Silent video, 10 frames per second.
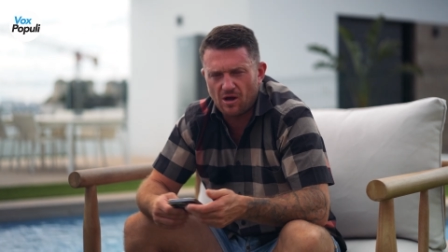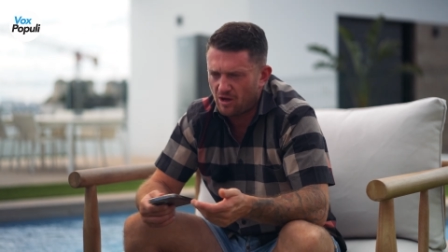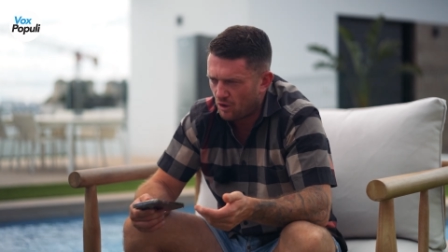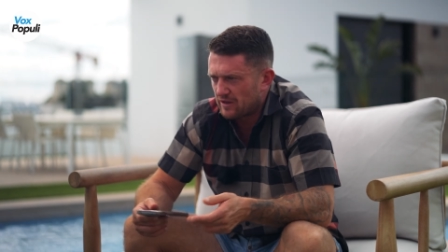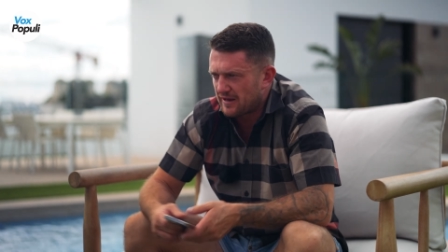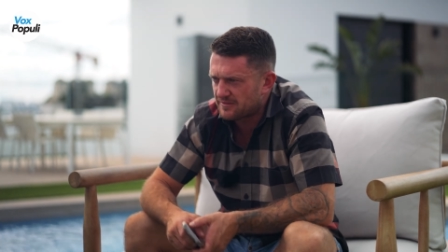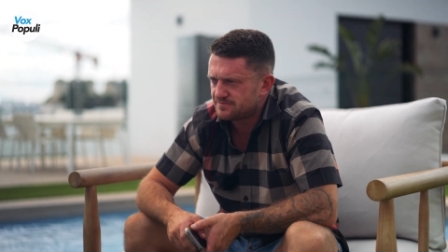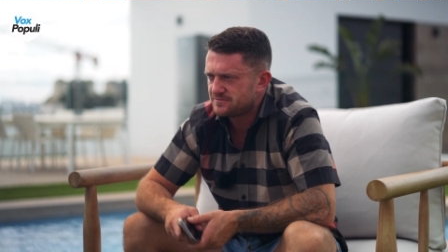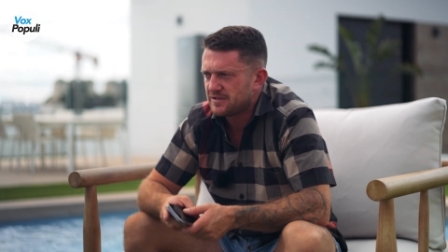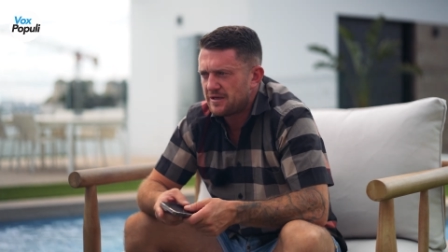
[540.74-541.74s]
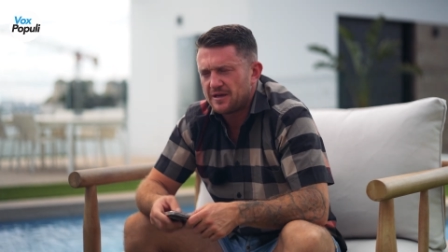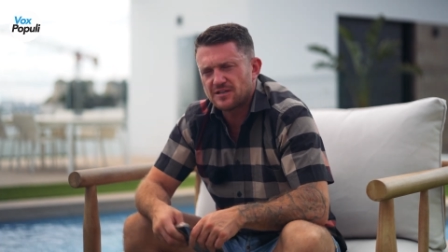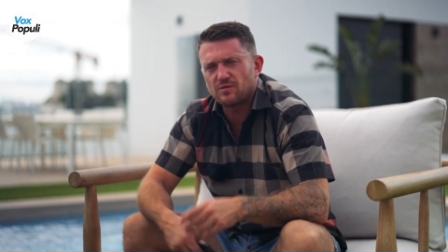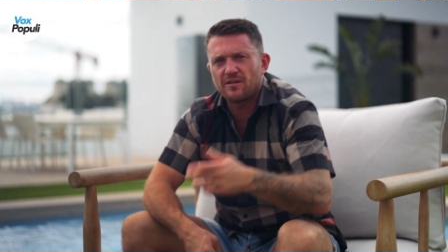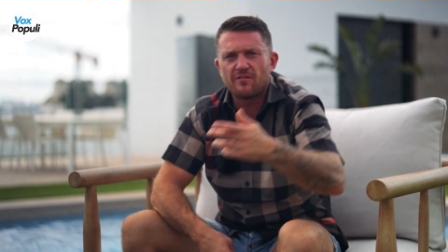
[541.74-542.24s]
a holiday.
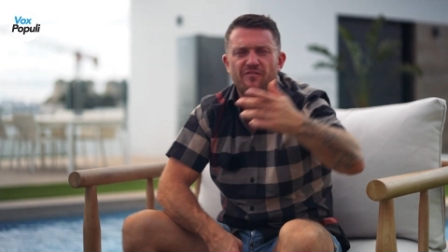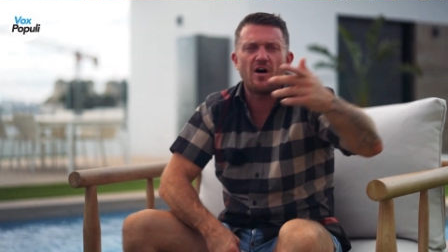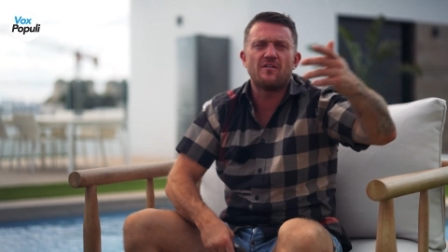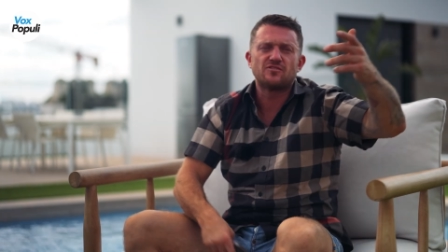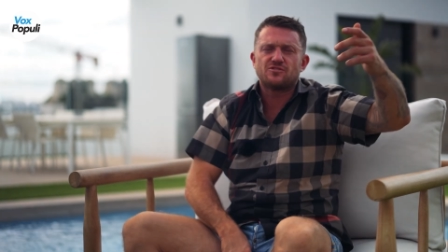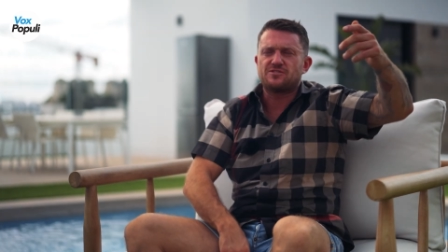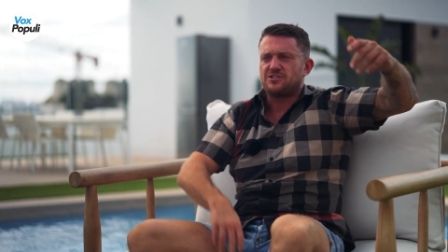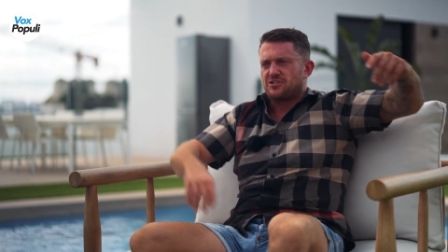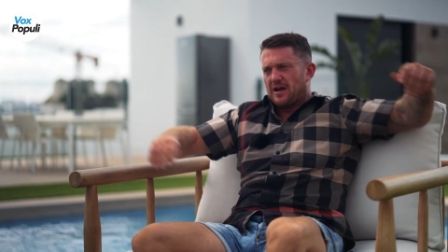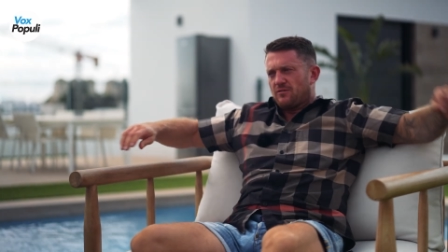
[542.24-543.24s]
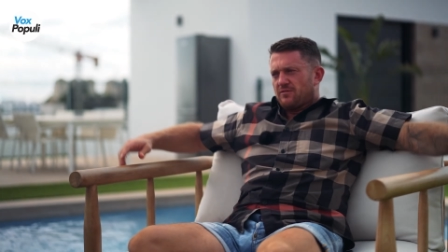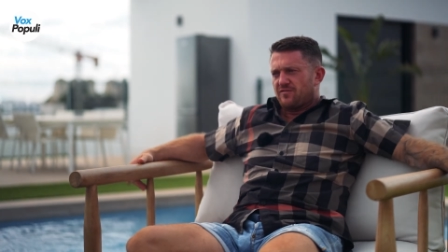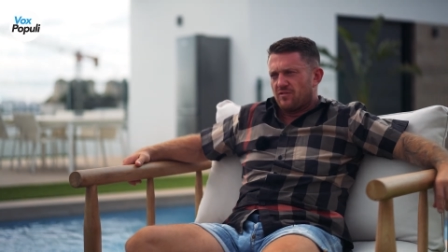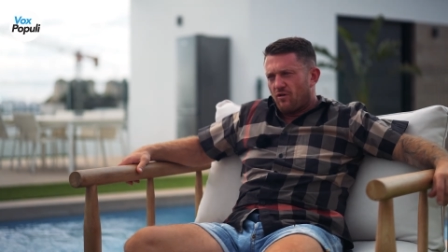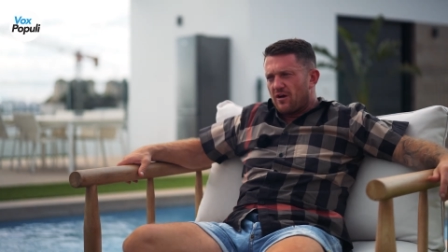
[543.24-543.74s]
It's one of the fathers who's in jail
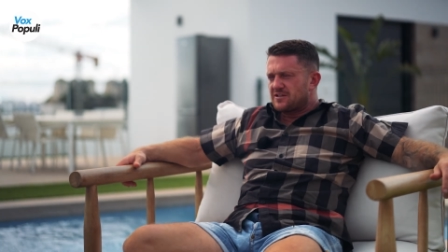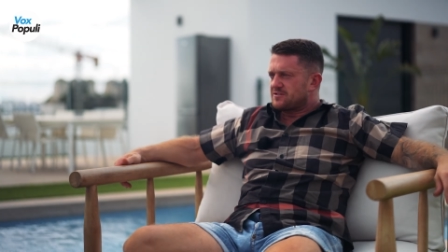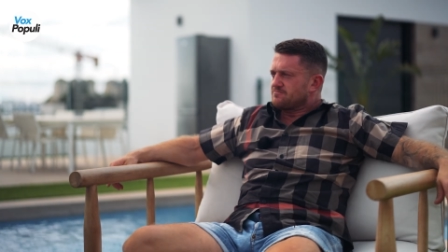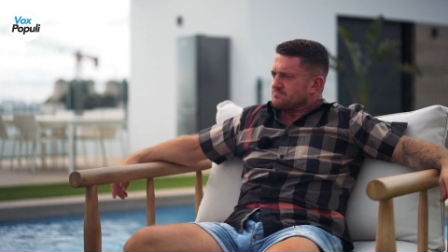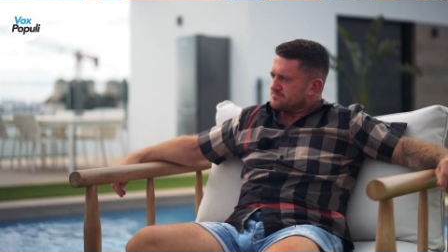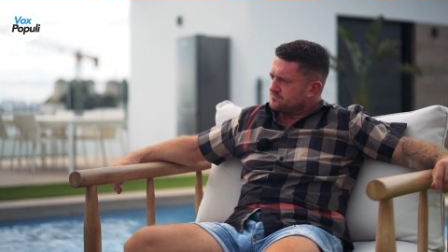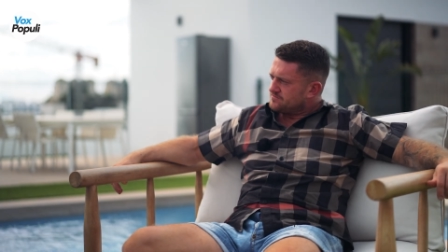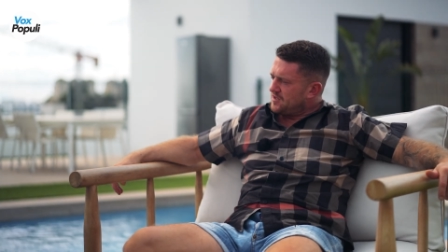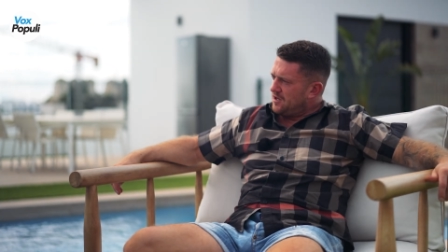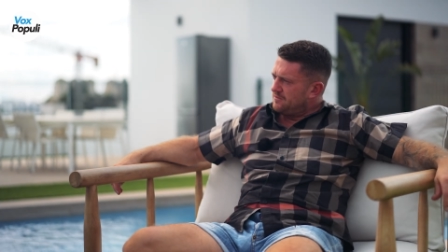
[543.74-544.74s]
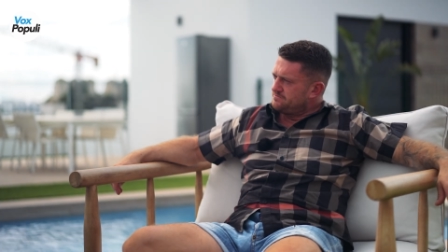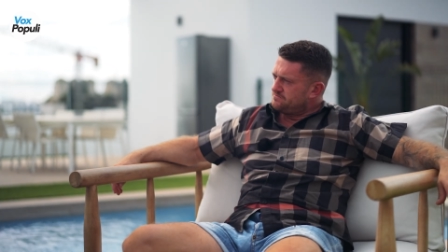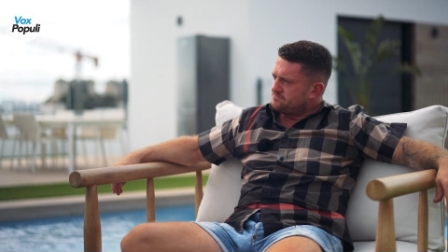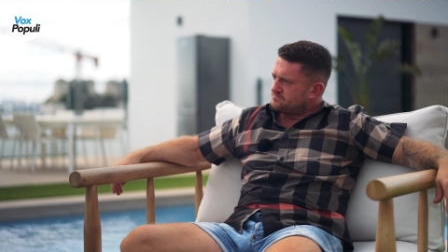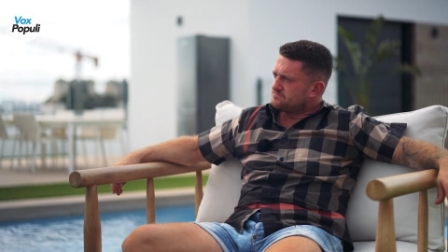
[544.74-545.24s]
for the riots. When